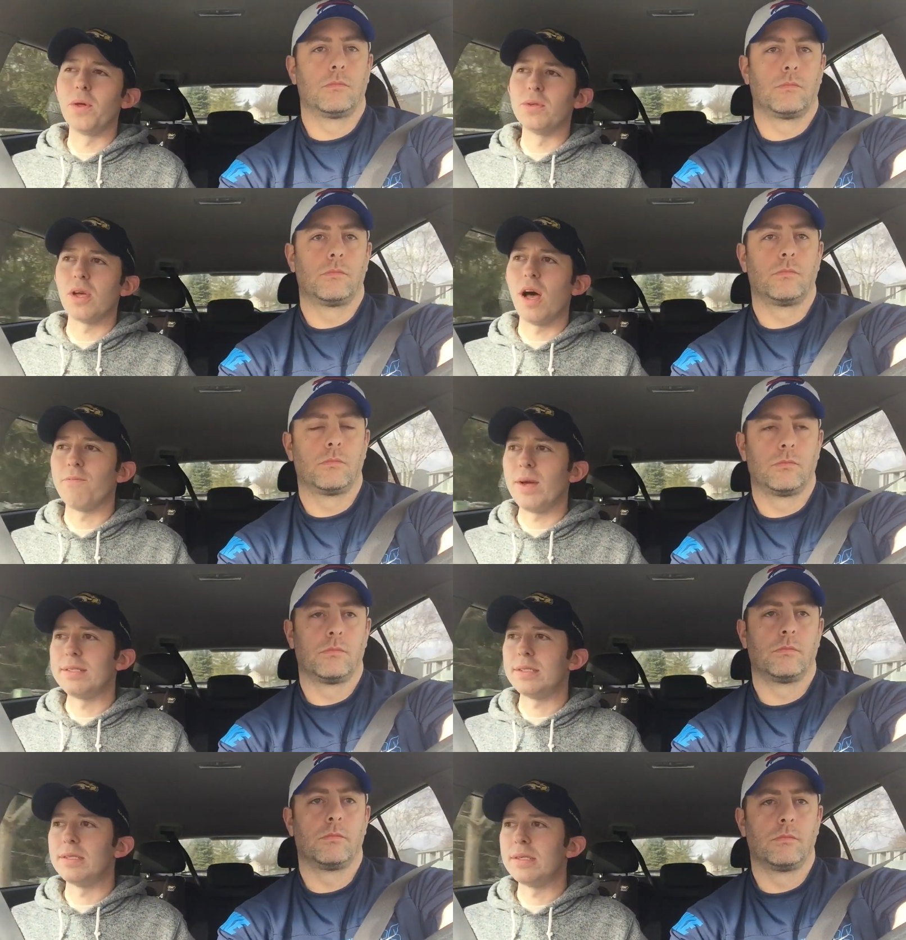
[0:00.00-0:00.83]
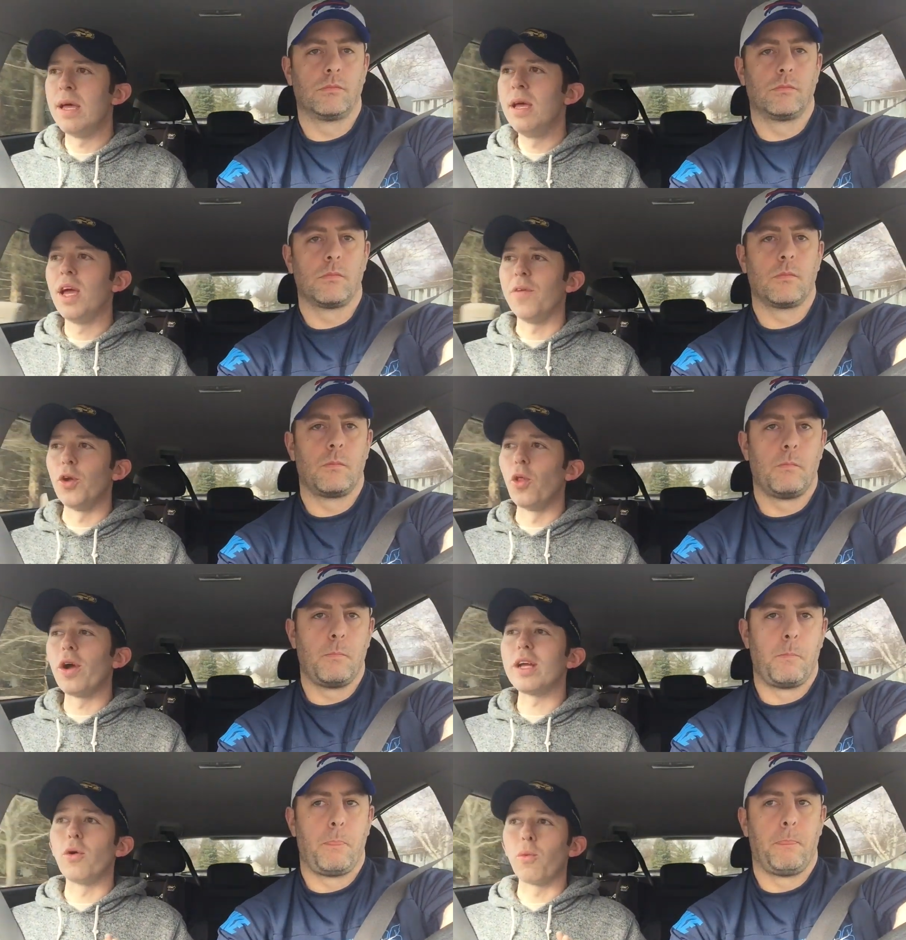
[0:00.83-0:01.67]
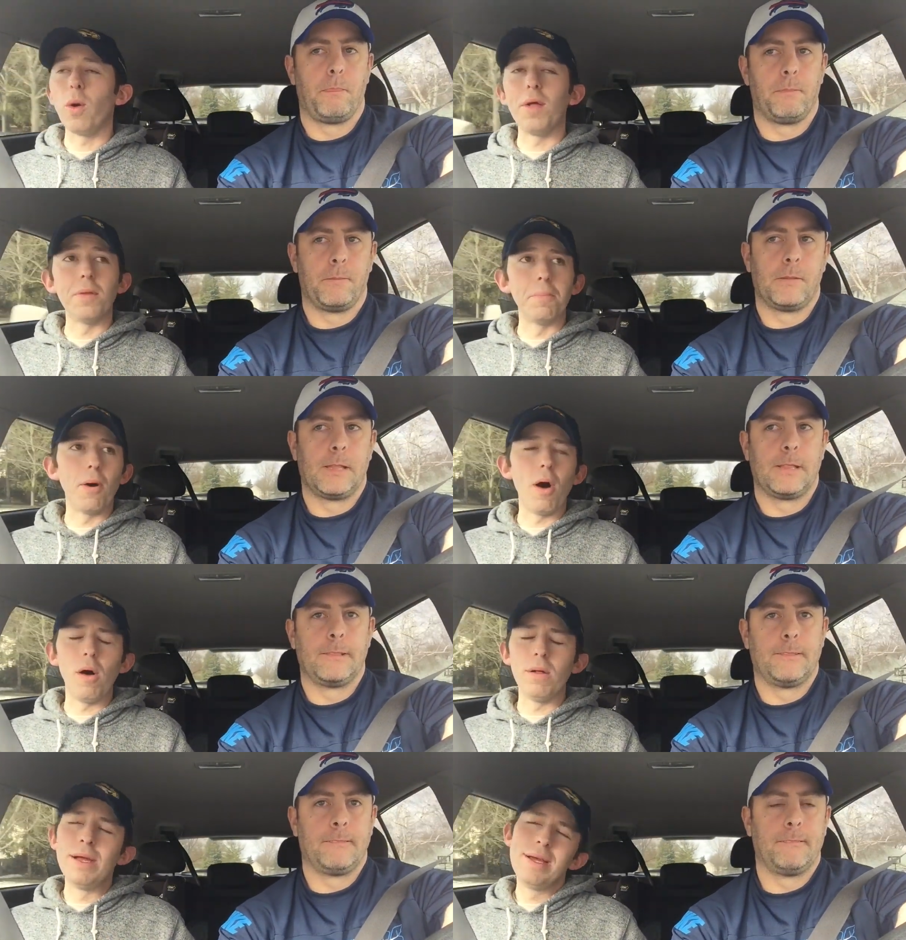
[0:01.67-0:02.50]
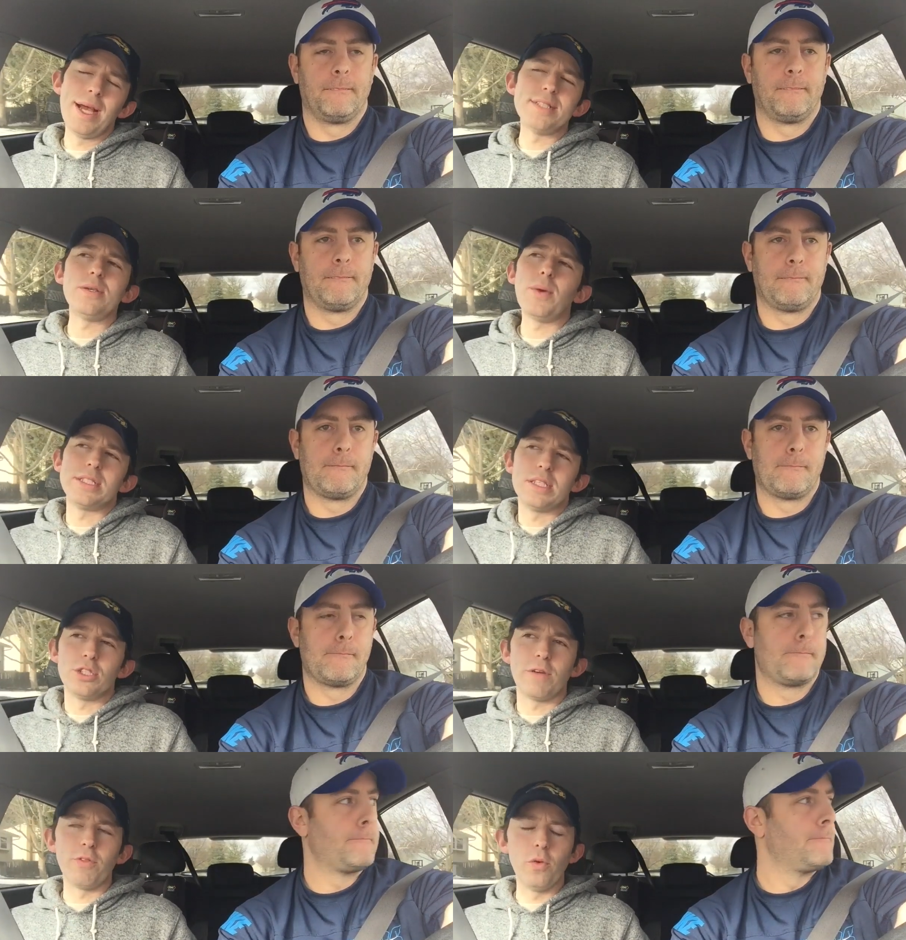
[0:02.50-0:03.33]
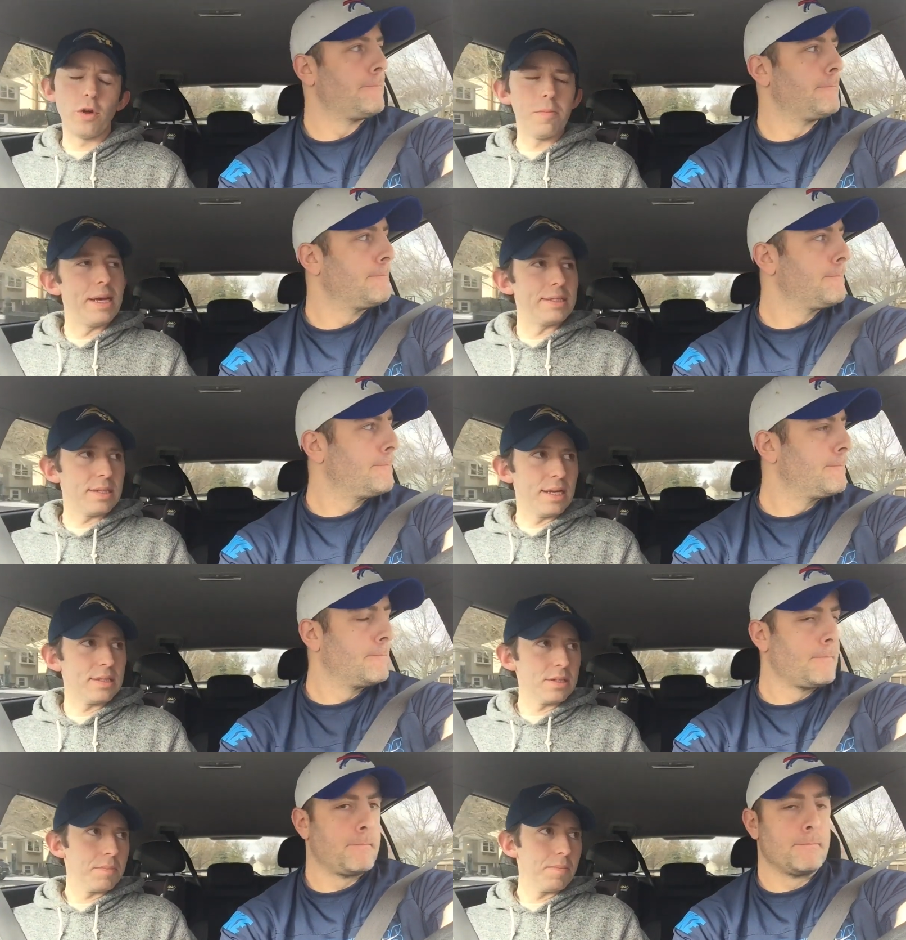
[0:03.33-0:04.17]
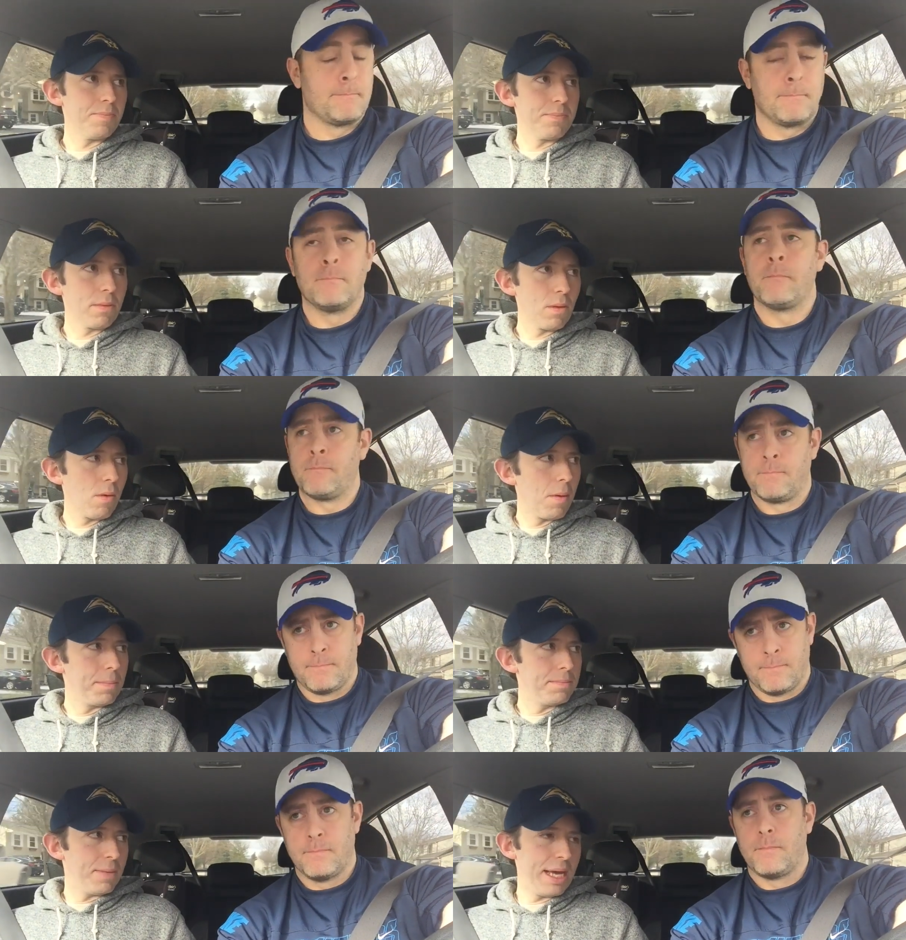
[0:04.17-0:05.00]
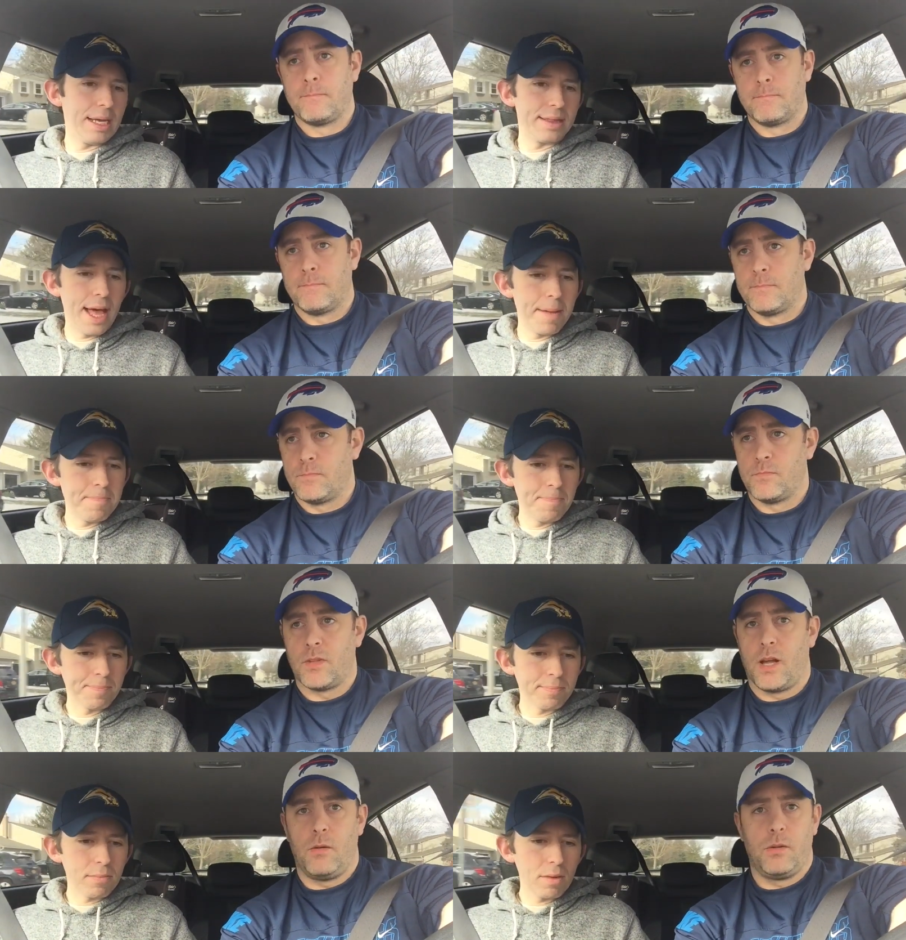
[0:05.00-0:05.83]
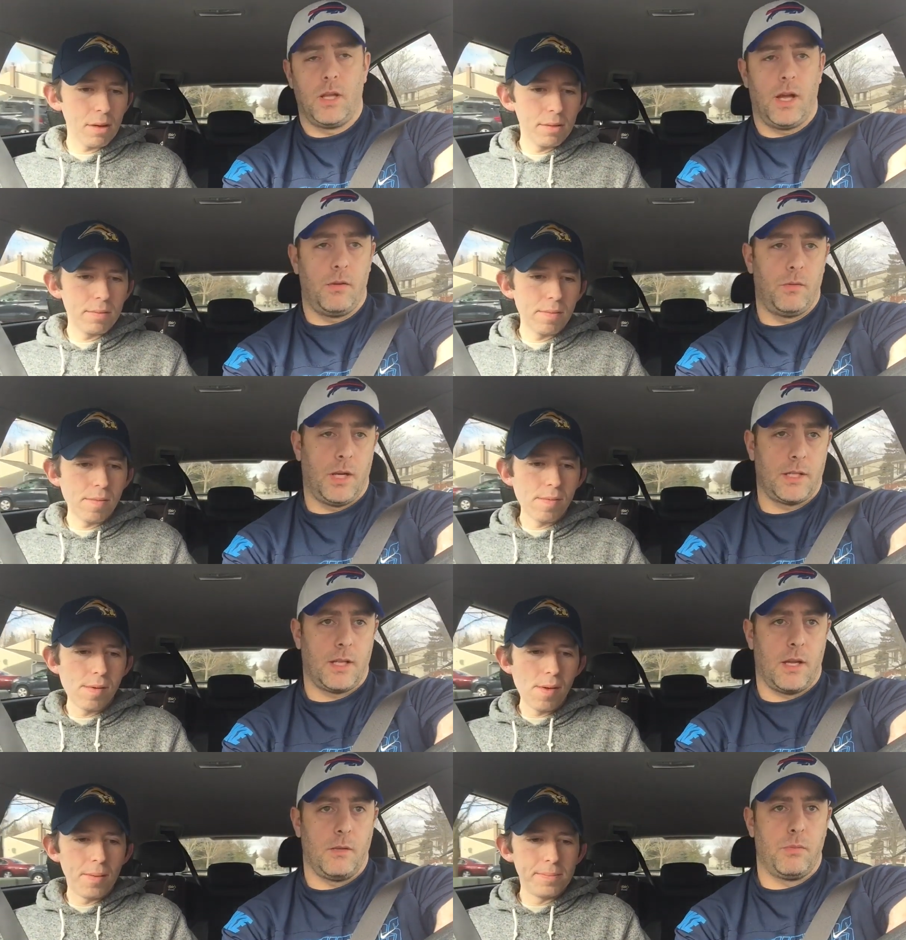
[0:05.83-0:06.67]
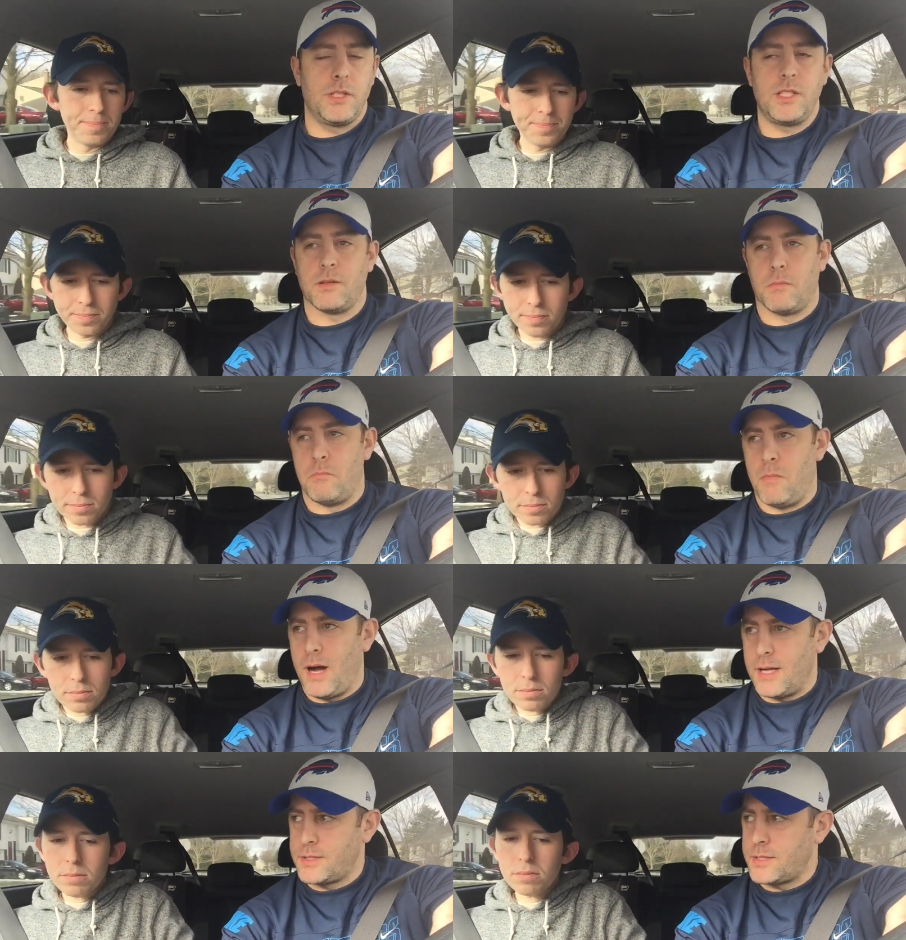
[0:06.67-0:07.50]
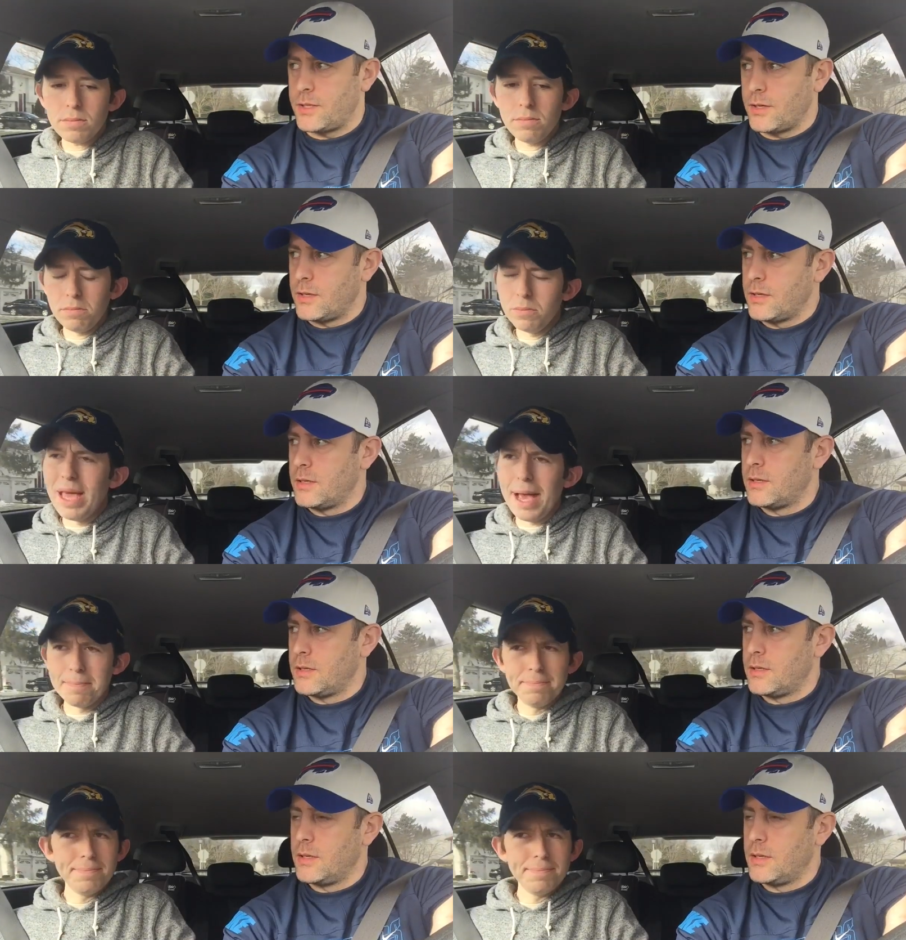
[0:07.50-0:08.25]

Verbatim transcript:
Speaker 1: of those offenses. If you're looking to run the ball, I see why DJ Fluker makes sense. I get that.
Speaker 2: I would, I would like to. Plus, he's a monster.
Speaker 1: Yeah.